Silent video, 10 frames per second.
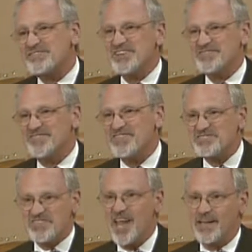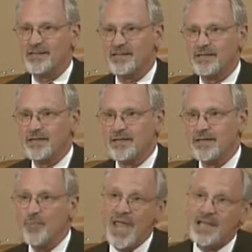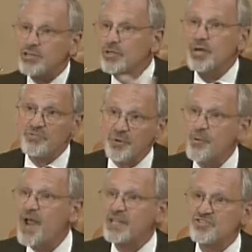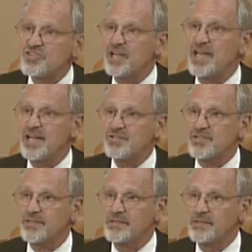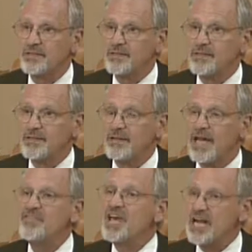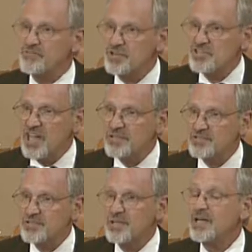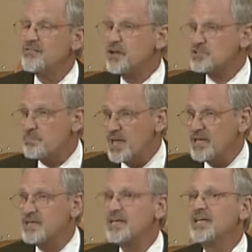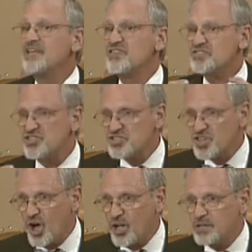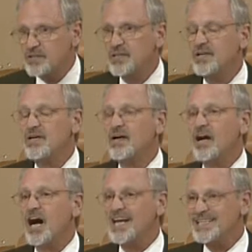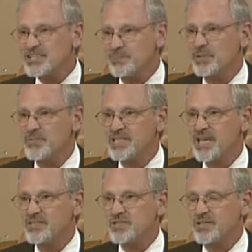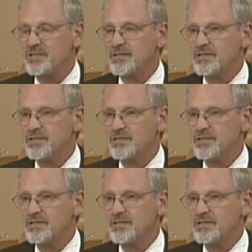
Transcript: process in the Senate, we had to do it through reconciliation. And then ever since, there's been this assault on its implementation.